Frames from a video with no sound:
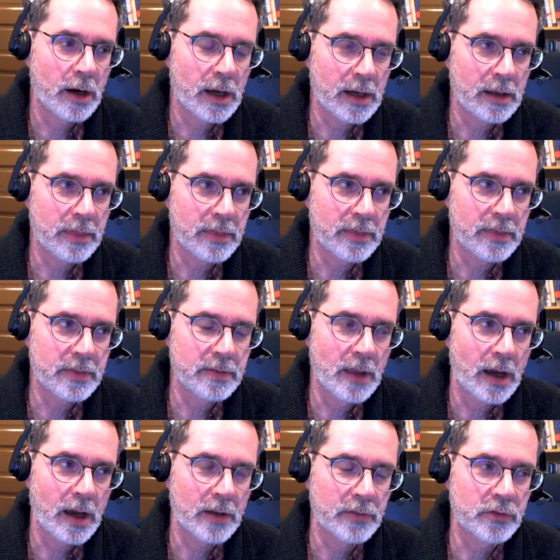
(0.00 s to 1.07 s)

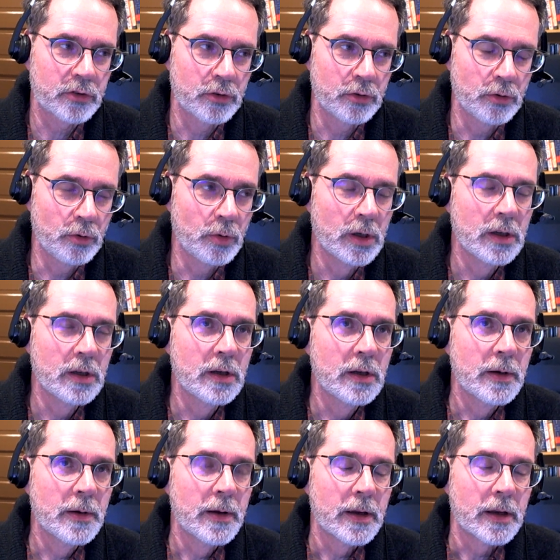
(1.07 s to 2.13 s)
us to,
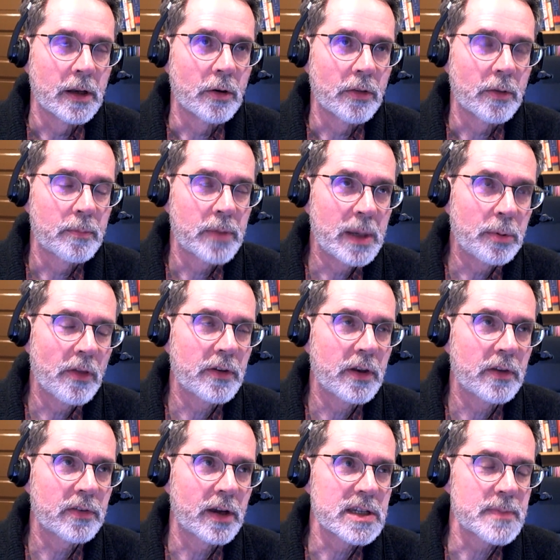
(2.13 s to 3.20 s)
the people in the
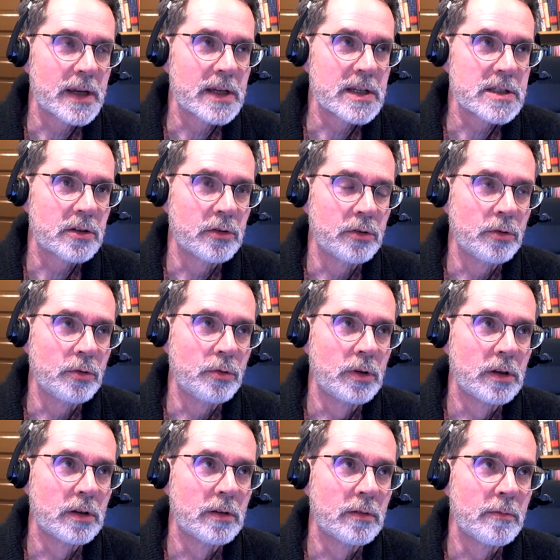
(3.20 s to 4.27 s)
design space to
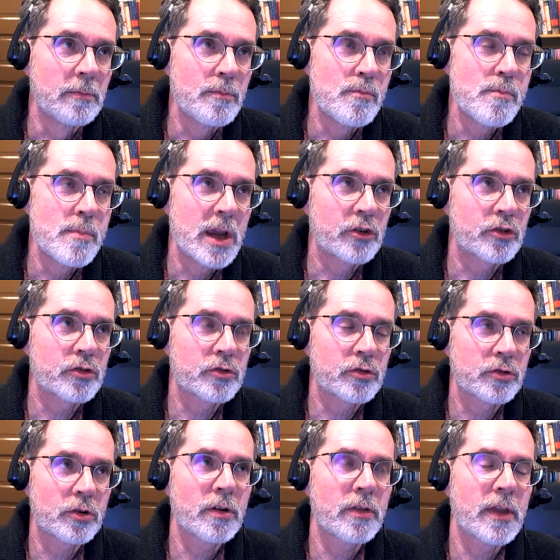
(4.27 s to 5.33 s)
make
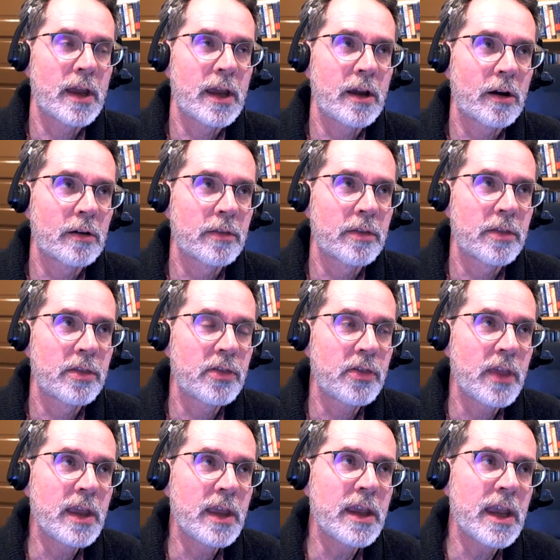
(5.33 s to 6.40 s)
sure they are
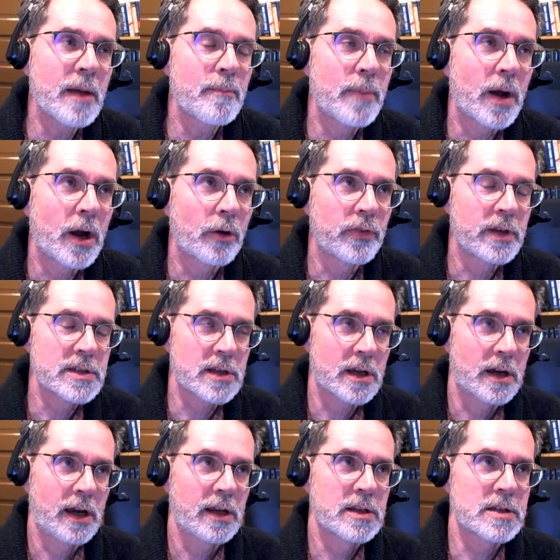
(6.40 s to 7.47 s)
thinking about these
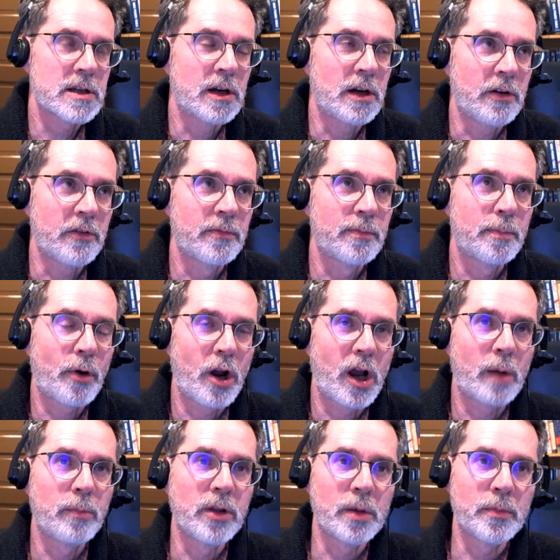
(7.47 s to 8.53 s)
kinds of
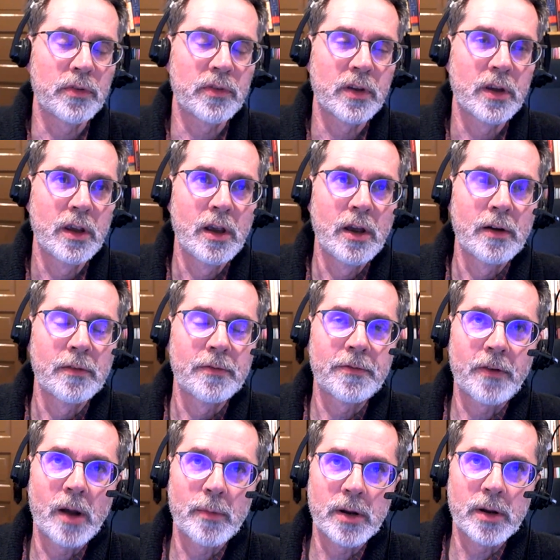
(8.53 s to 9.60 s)
problems
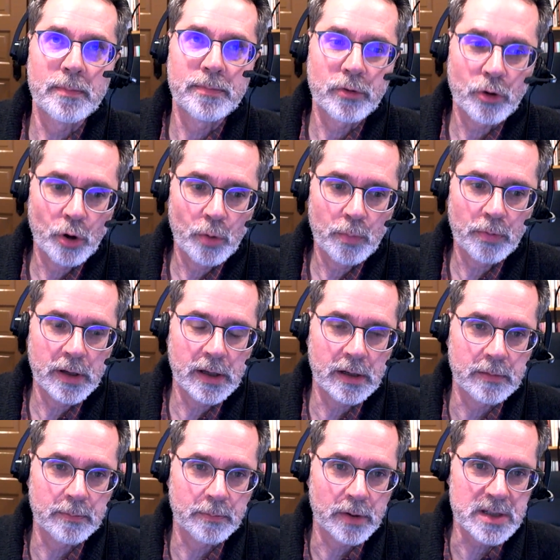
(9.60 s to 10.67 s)
from an
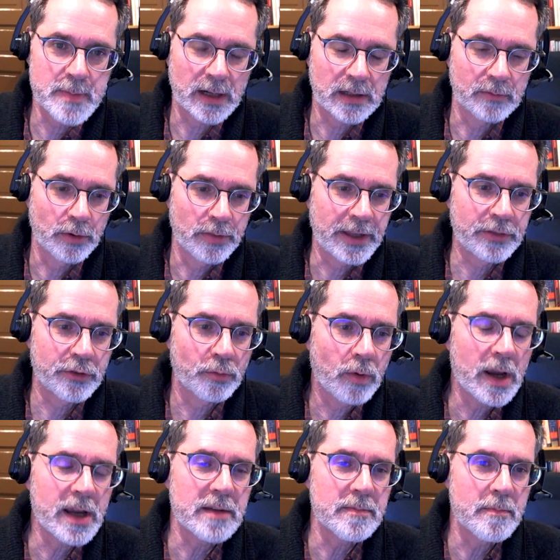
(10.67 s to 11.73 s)
appropriate perspective with like the
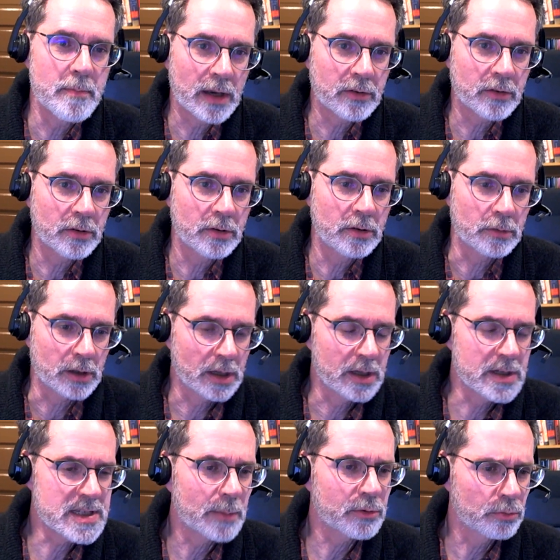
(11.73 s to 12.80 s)
right mental or
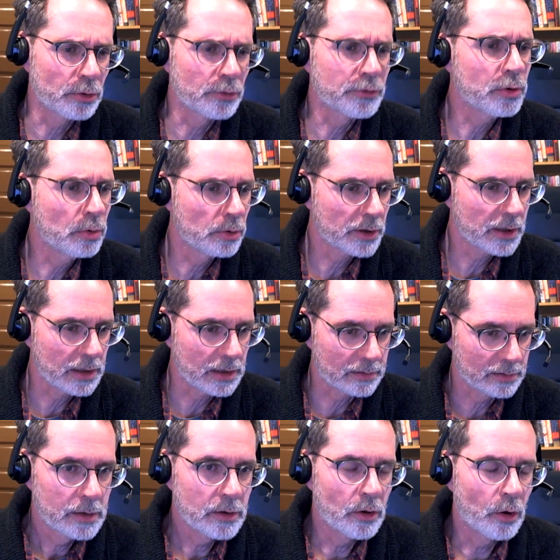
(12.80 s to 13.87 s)
conceptual toolkit.
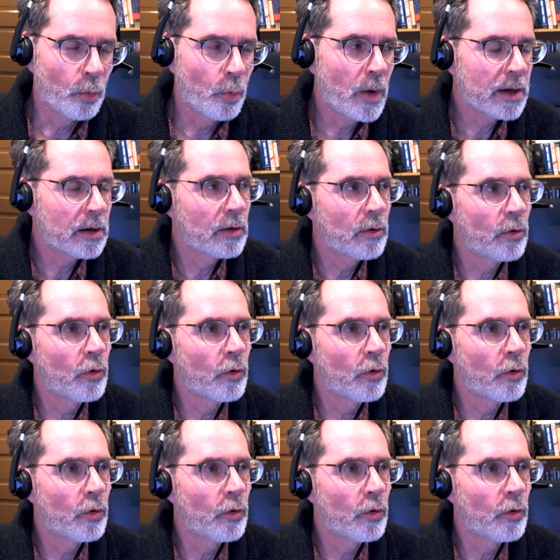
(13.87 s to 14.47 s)
When